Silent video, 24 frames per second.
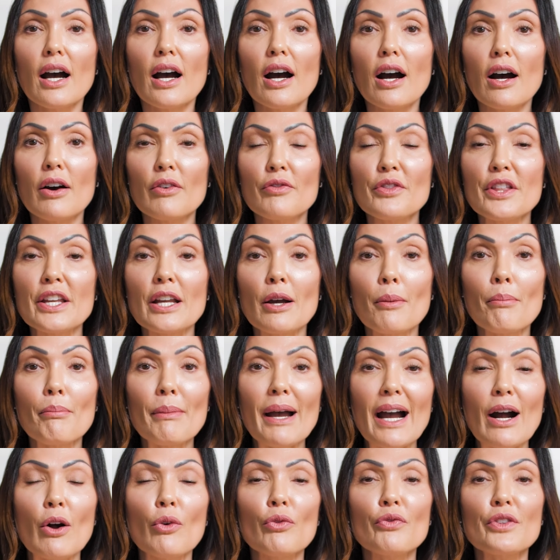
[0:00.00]
of the
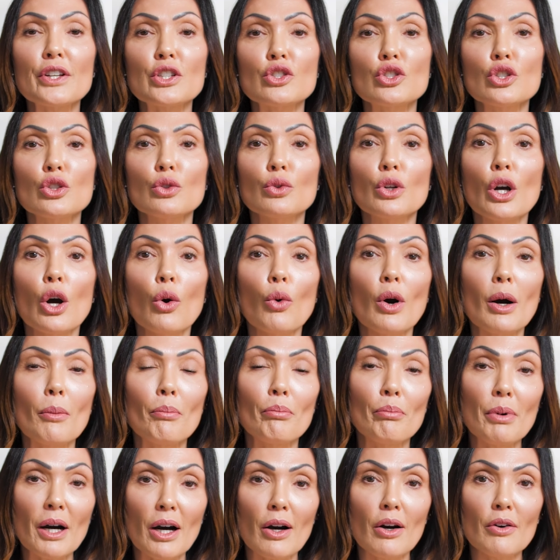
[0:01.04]
amount that you go
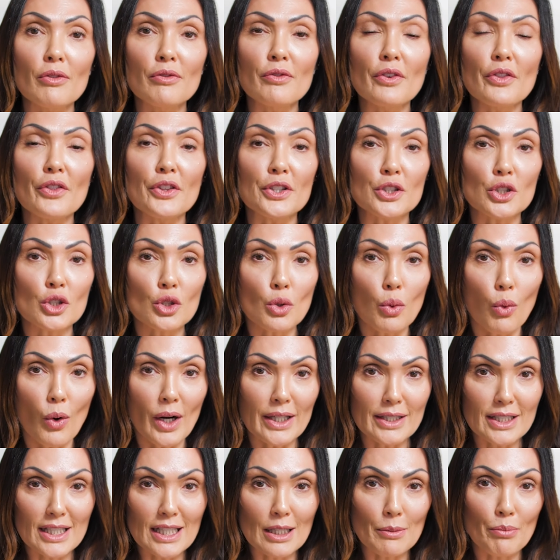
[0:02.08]
above the
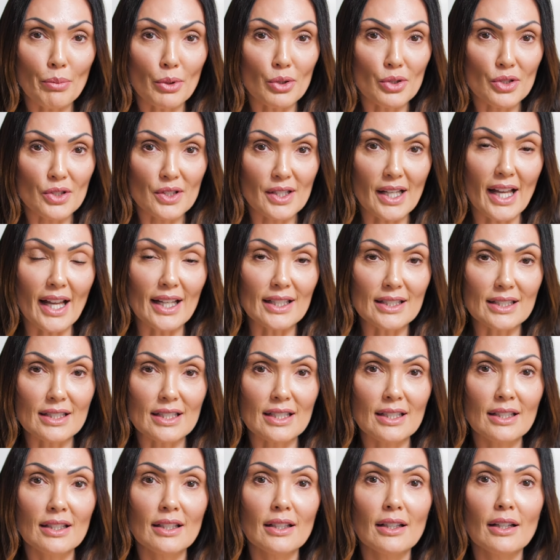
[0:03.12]
20%